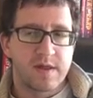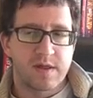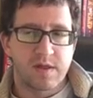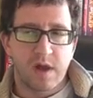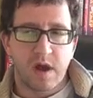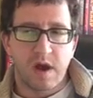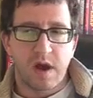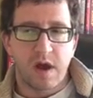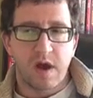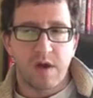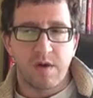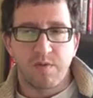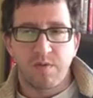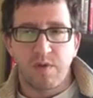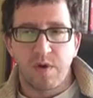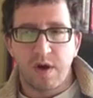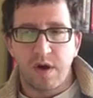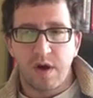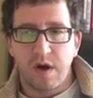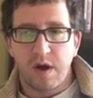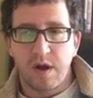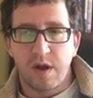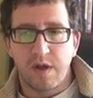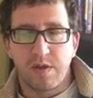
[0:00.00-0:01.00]

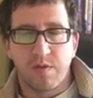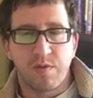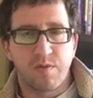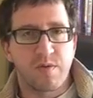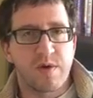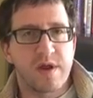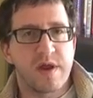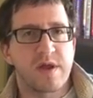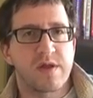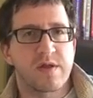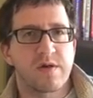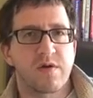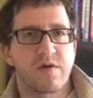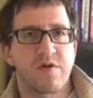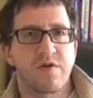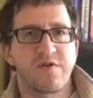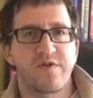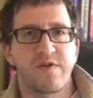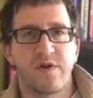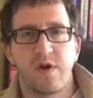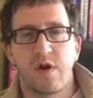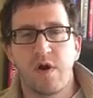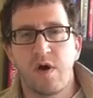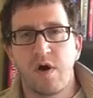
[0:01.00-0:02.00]
the
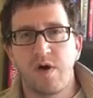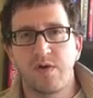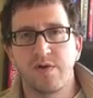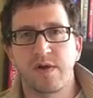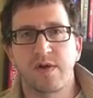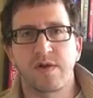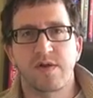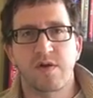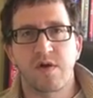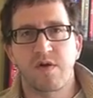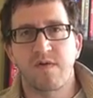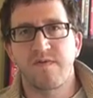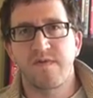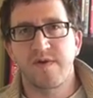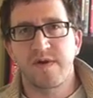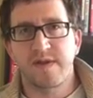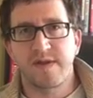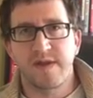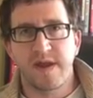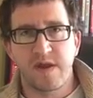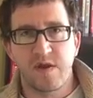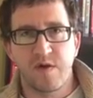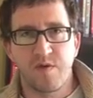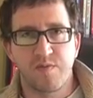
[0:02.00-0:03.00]
research, and all the
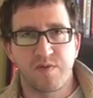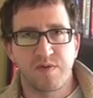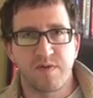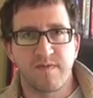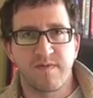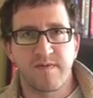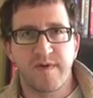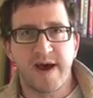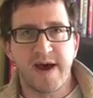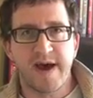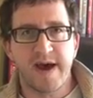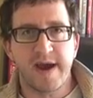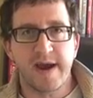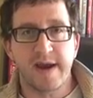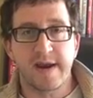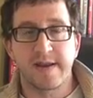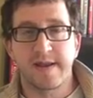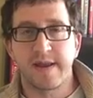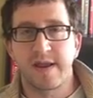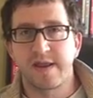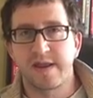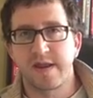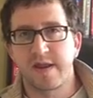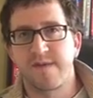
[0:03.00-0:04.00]
service that you provide
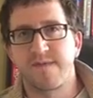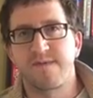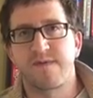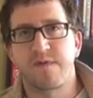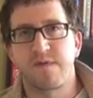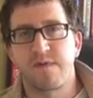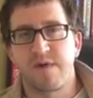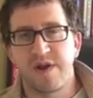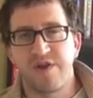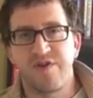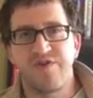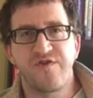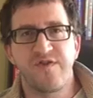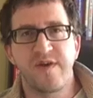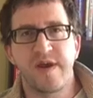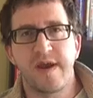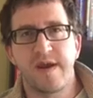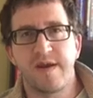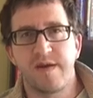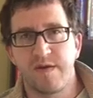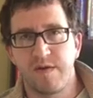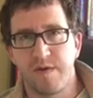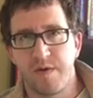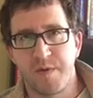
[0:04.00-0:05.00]
that
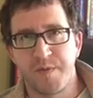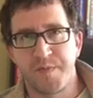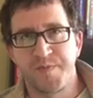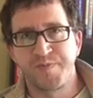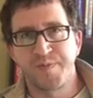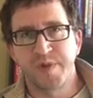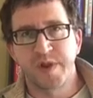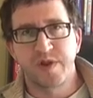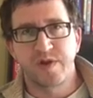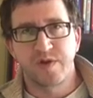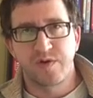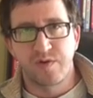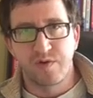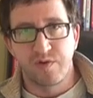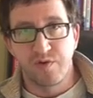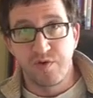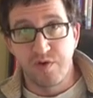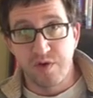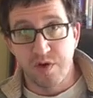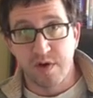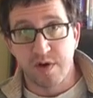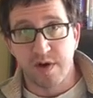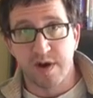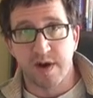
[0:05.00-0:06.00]
differentiate you
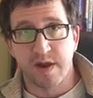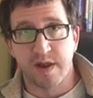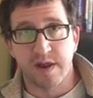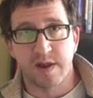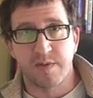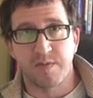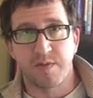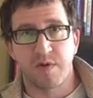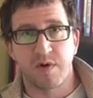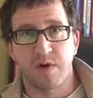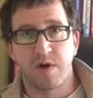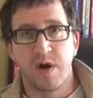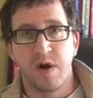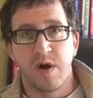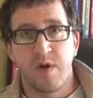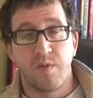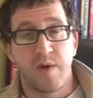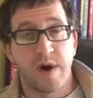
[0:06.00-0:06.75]
to your customer,